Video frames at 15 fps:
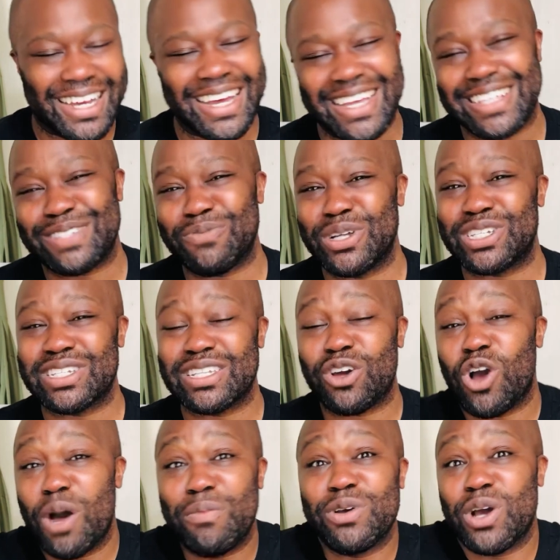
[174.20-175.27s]
which is a
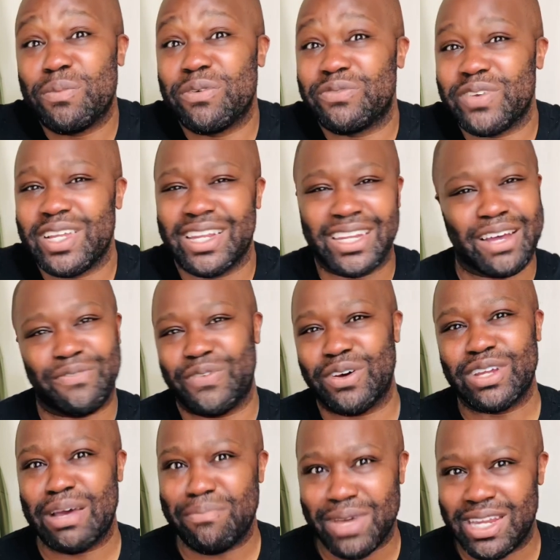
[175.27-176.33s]
common feeling. I've felt
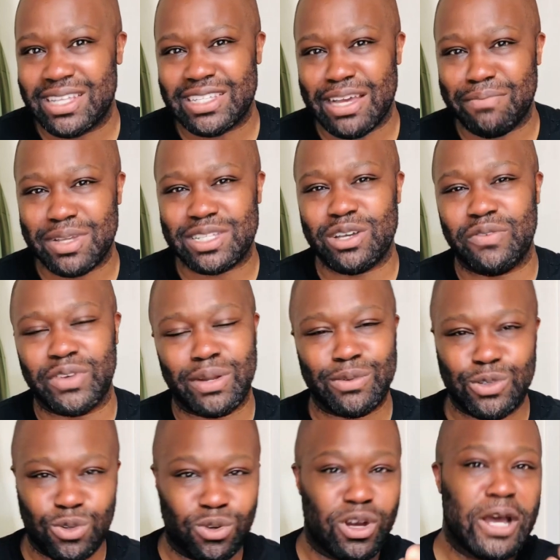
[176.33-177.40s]
that many a time myself, and I'm
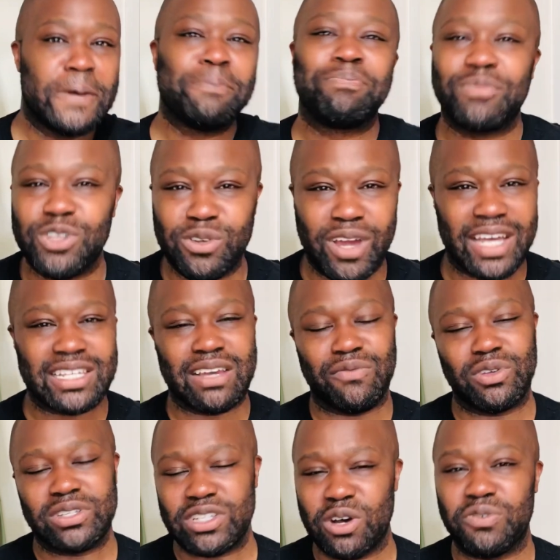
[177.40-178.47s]
sure you guys have
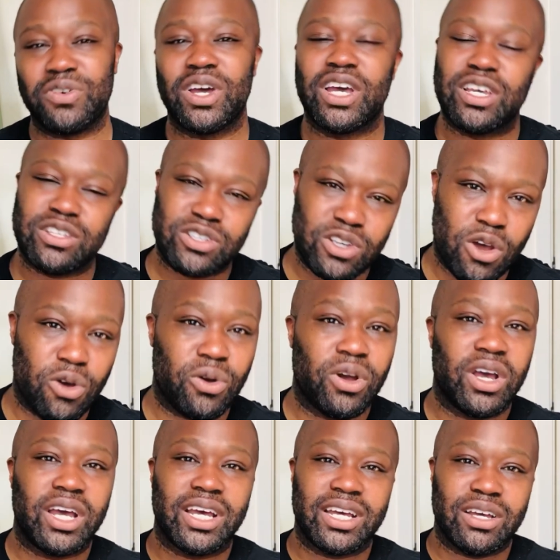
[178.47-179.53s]
yourself. So
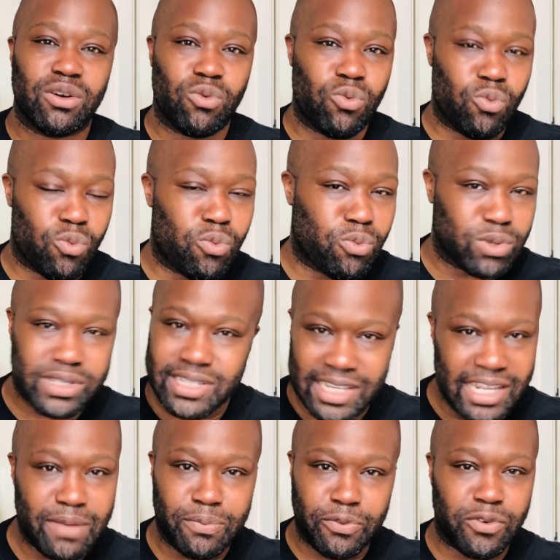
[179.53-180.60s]

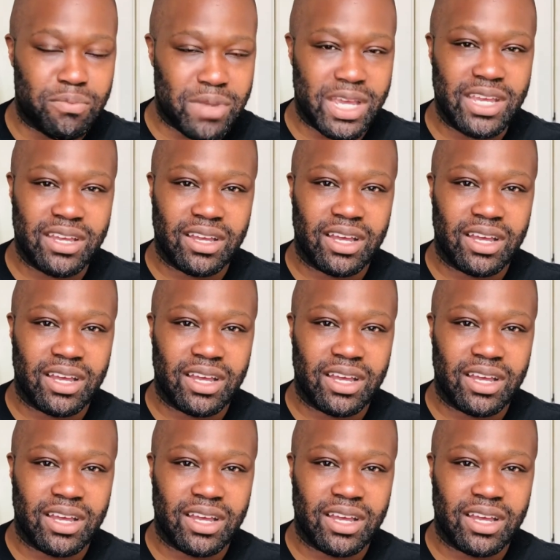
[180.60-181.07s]
sleep for me,